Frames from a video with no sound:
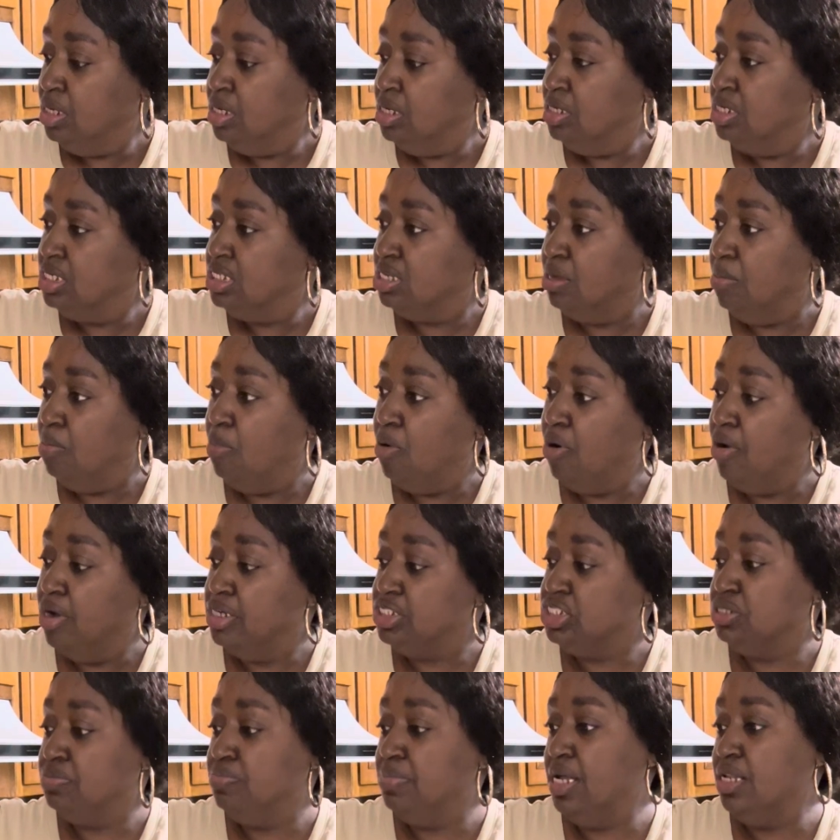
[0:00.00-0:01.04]
some
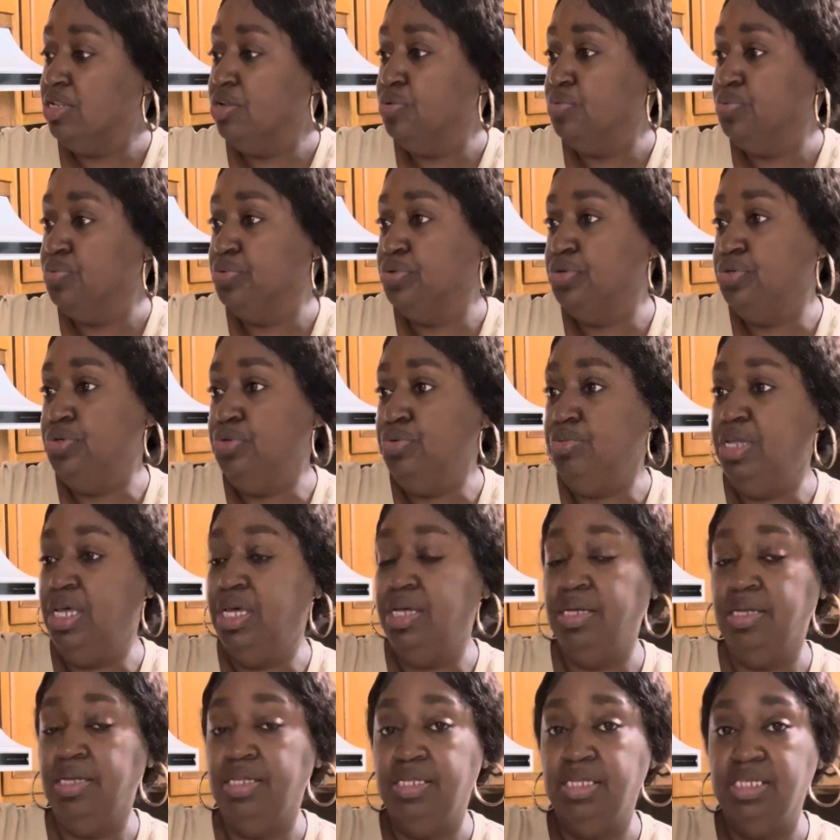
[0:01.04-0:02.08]
marshmallow root.
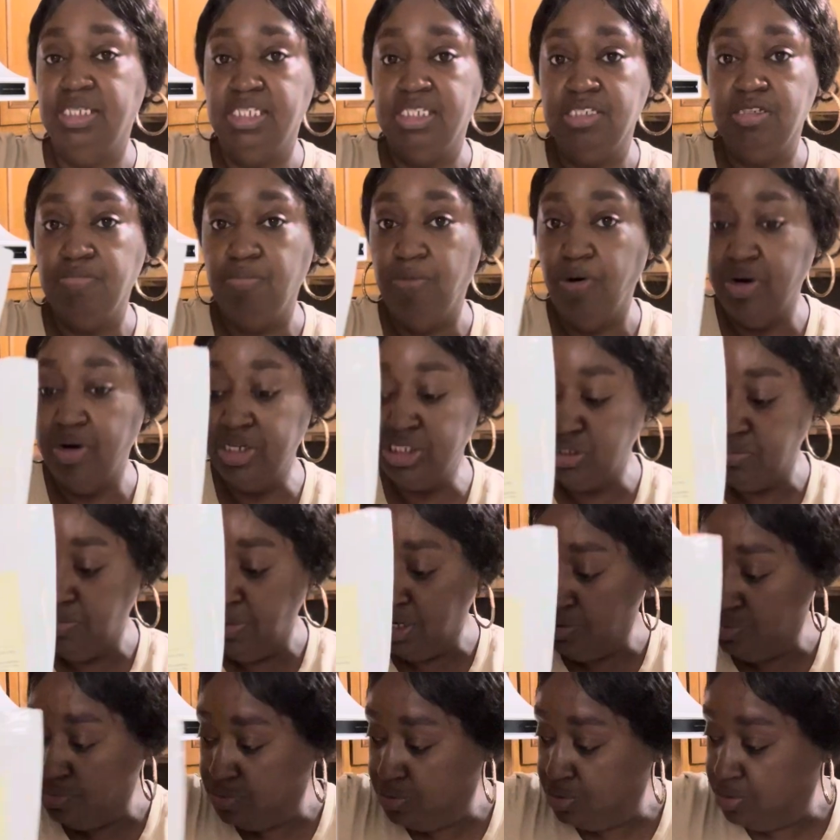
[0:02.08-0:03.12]
This is
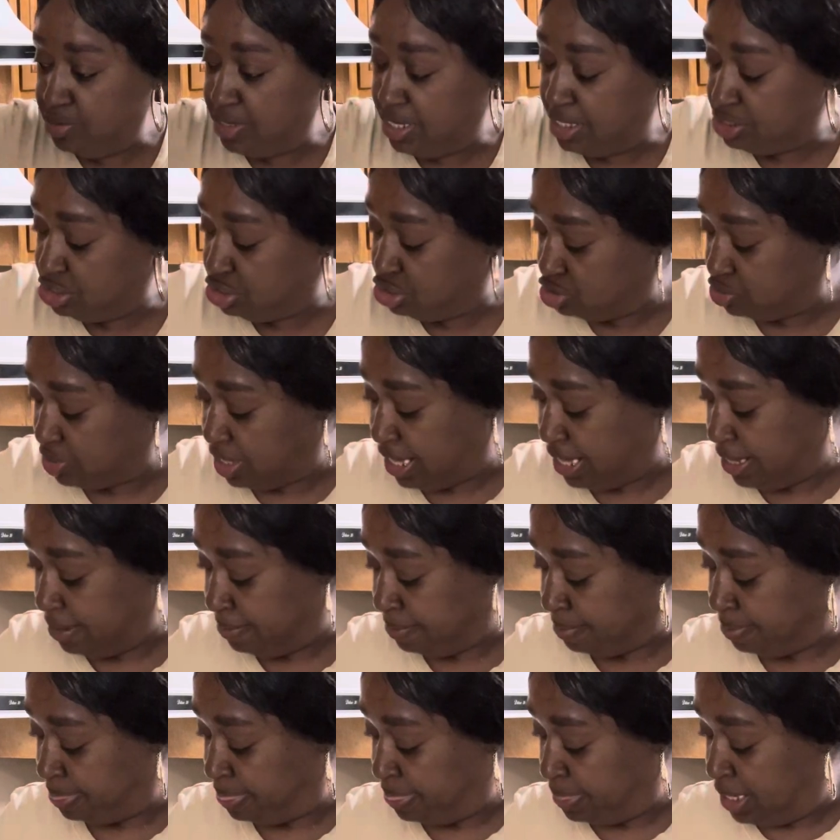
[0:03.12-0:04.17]
marshmallow root
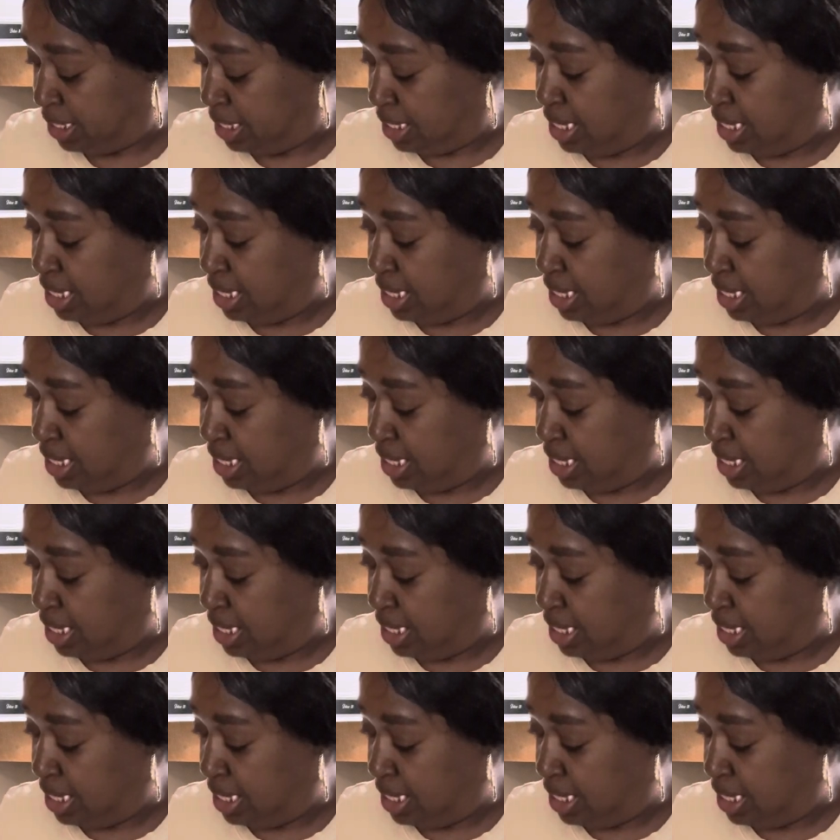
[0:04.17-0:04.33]
extract,